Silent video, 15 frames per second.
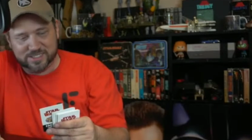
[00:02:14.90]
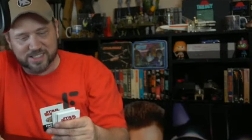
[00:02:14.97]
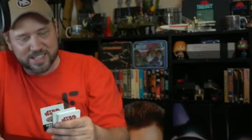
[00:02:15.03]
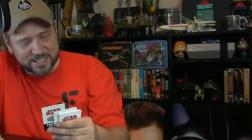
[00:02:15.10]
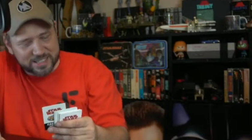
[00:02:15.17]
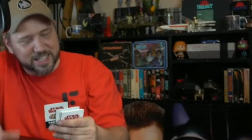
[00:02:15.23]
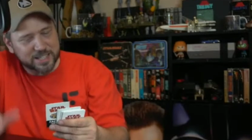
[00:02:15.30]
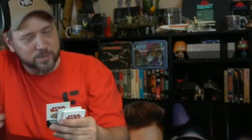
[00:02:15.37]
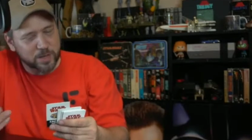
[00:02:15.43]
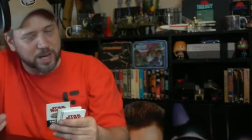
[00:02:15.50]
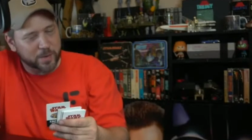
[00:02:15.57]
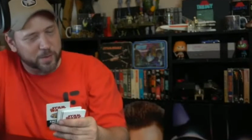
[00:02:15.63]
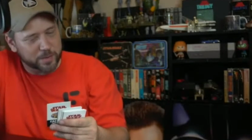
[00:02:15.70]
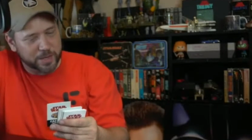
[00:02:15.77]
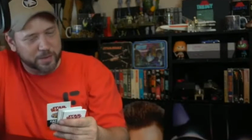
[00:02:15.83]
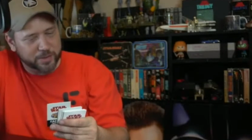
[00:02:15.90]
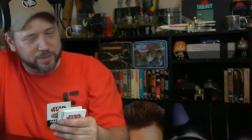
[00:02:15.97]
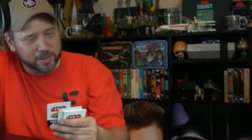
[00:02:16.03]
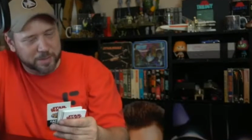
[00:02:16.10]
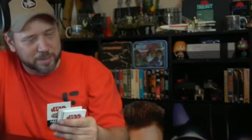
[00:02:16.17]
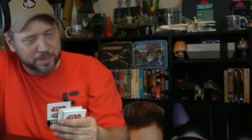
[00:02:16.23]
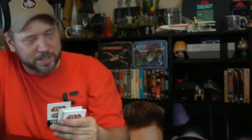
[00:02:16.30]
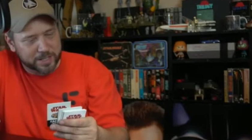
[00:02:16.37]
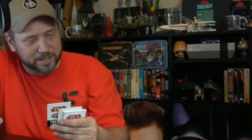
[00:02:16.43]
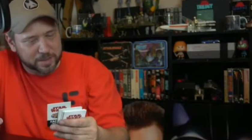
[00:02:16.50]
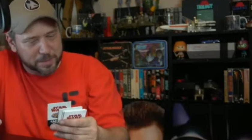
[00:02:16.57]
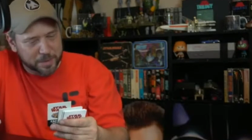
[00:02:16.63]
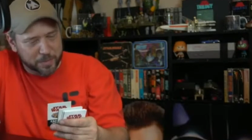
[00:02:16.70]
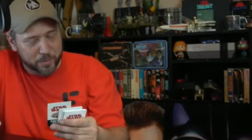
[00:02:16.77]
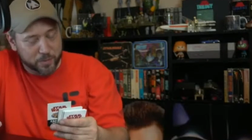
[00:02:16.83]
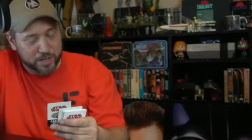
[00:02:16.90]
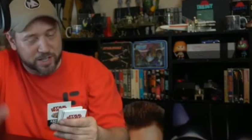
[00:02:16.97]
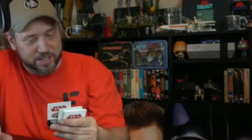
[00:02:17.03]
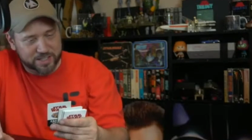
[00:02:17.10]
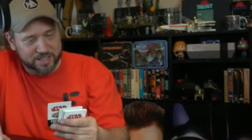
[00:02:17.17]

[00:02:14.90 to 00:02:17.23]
That's what I would think was number one. That's number three.